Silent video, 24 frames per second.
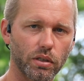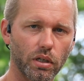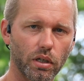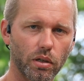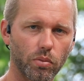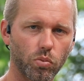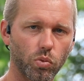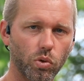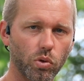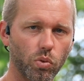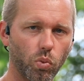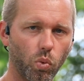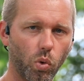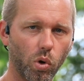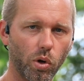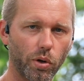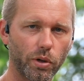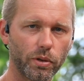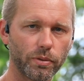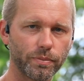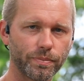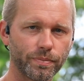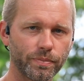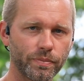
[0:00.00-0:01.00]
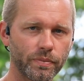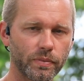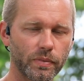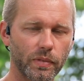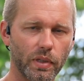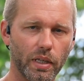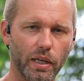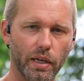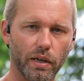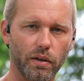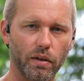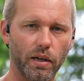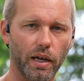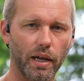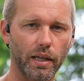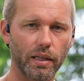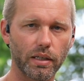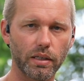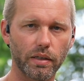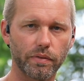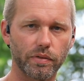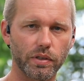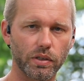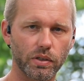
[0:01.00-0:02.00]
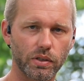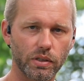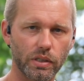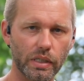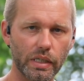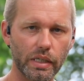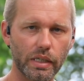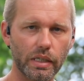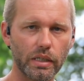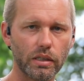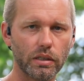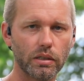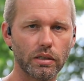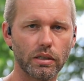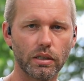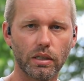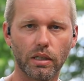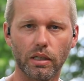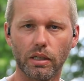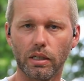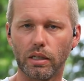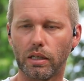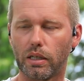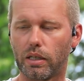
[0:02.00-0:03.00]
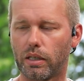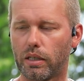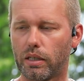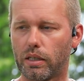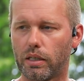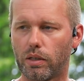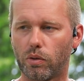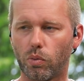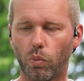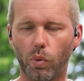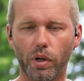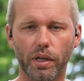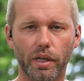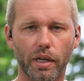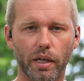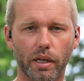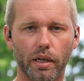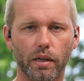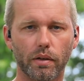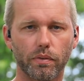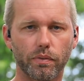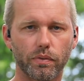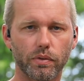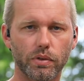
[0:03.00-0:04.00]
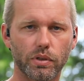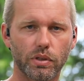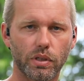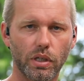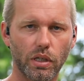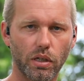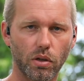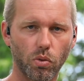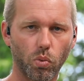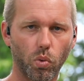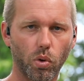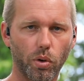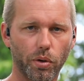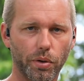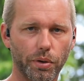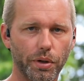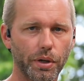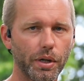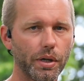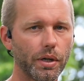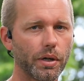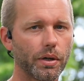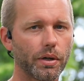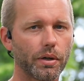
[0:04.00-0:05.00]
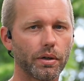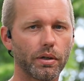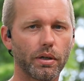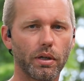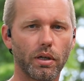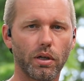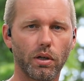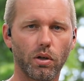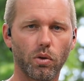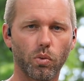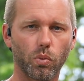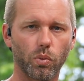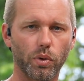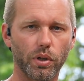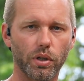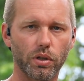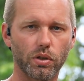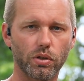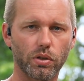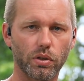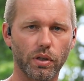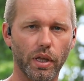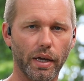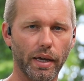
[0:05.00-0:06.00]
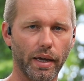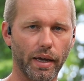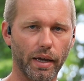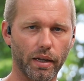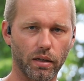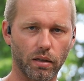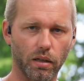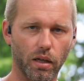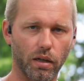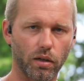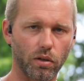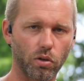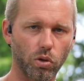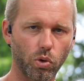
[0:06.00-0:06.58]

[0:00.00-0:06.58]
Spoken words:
up with water. Now I live in the city. We have city water here, which they add a lot of